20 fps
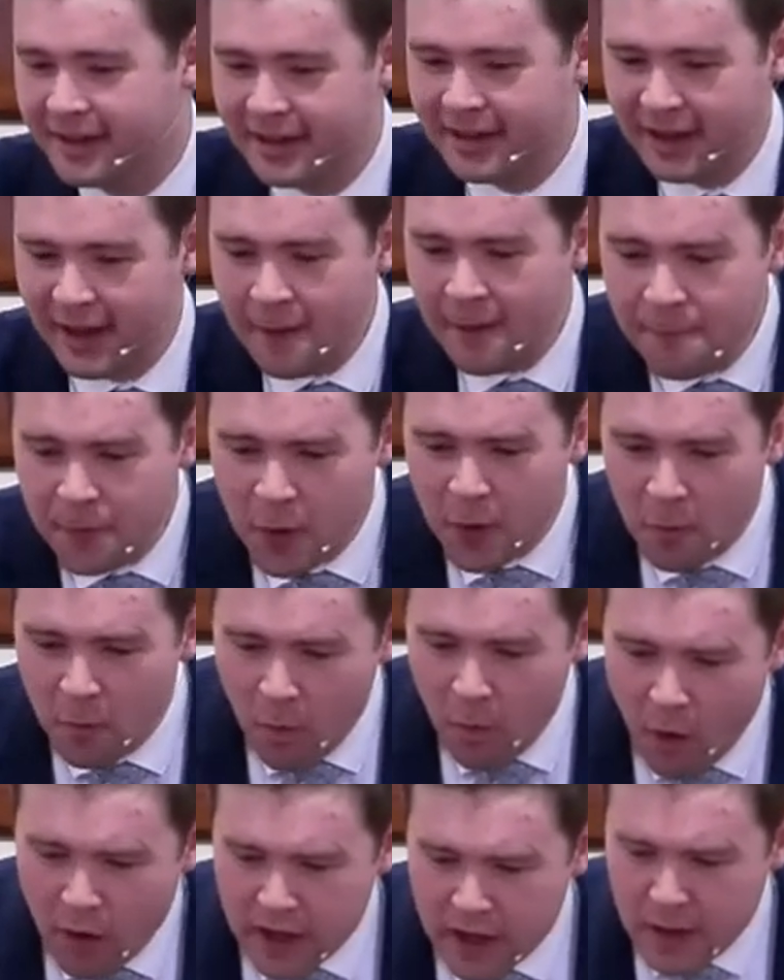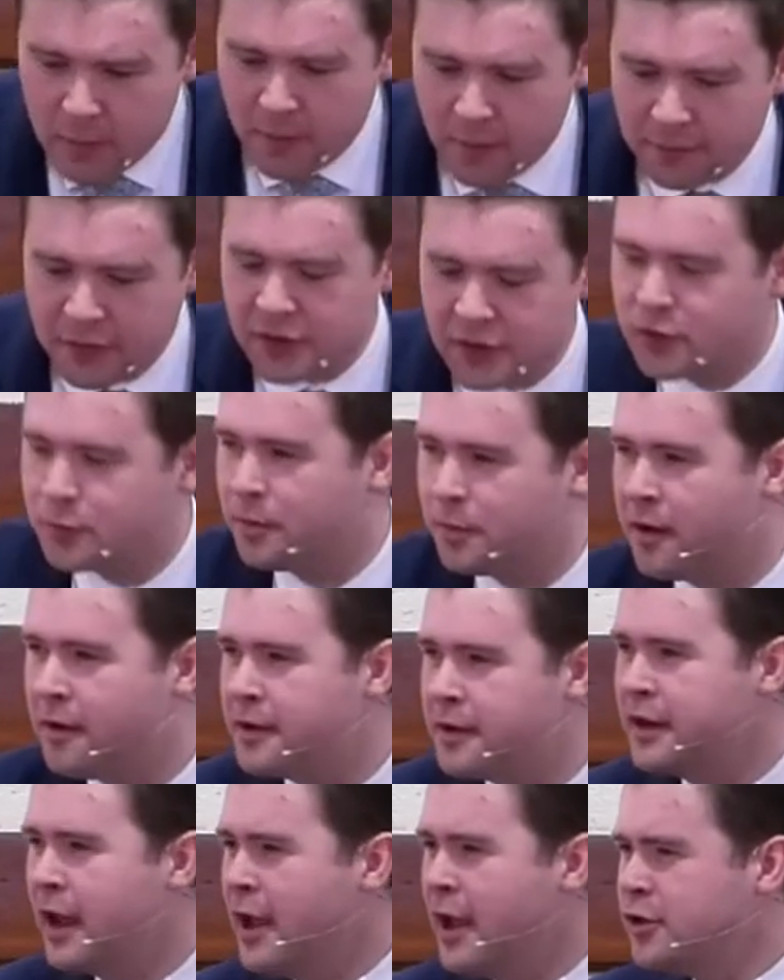if you're walking with the
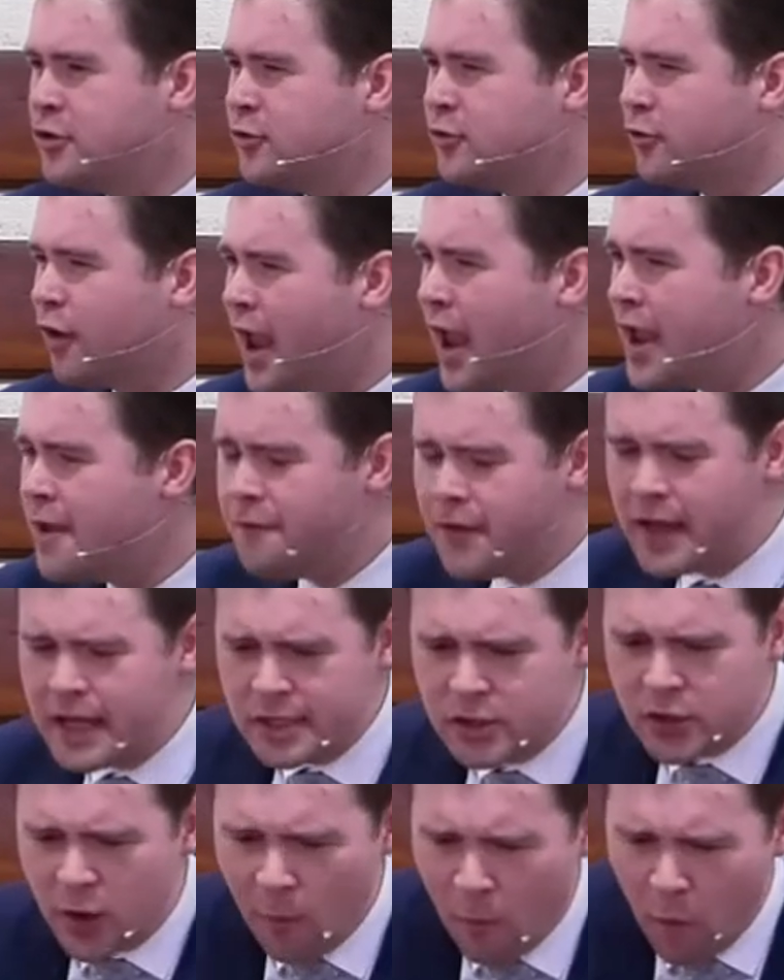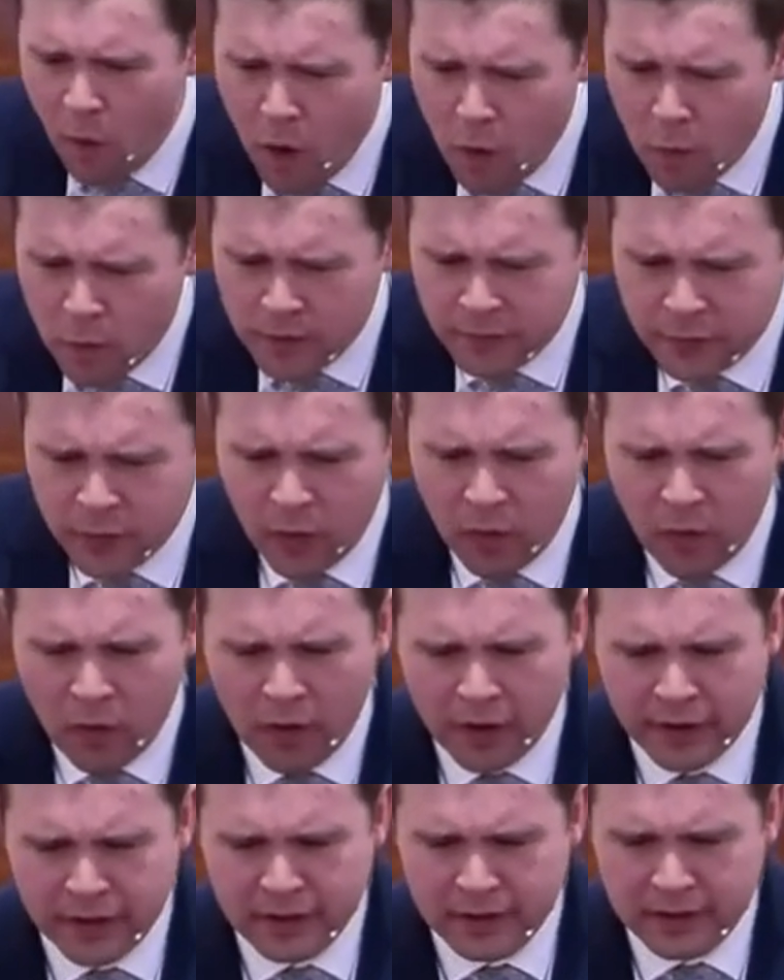Spirit, striving to walk with
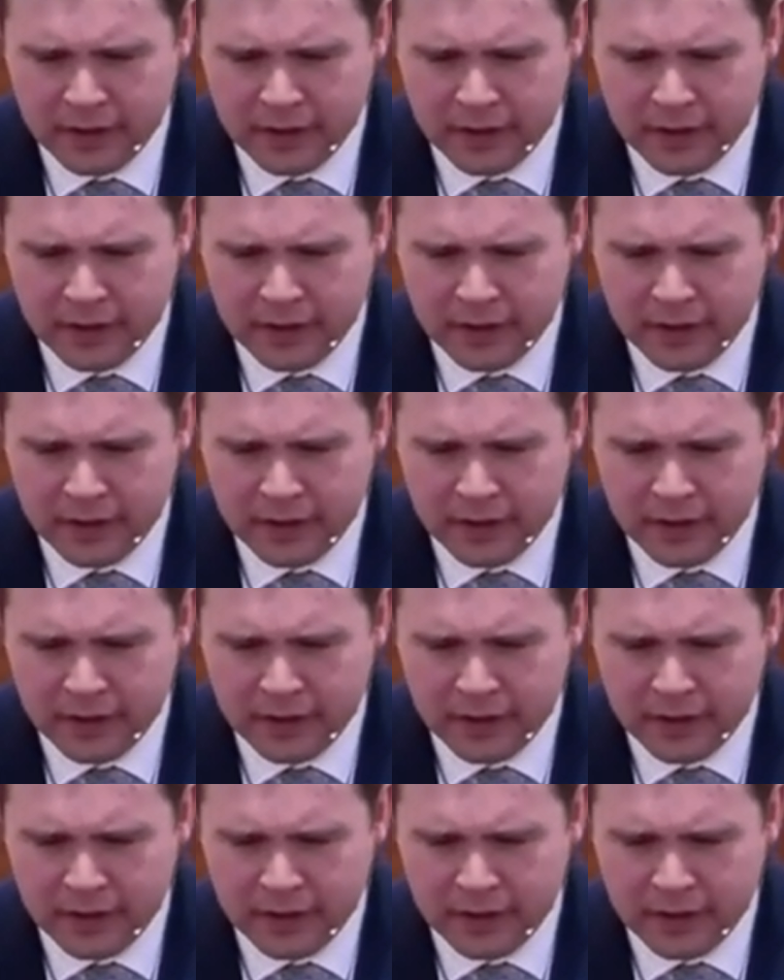God,